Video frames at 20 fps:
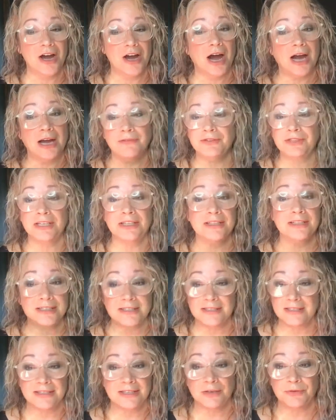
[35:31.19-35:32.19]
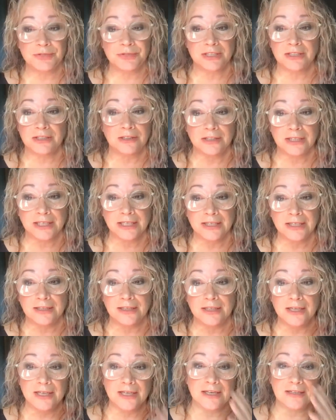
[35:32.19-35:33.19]
I've said this since I was a little kid
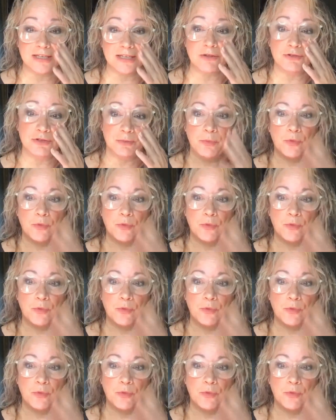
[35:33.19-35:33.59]
because I was yeah.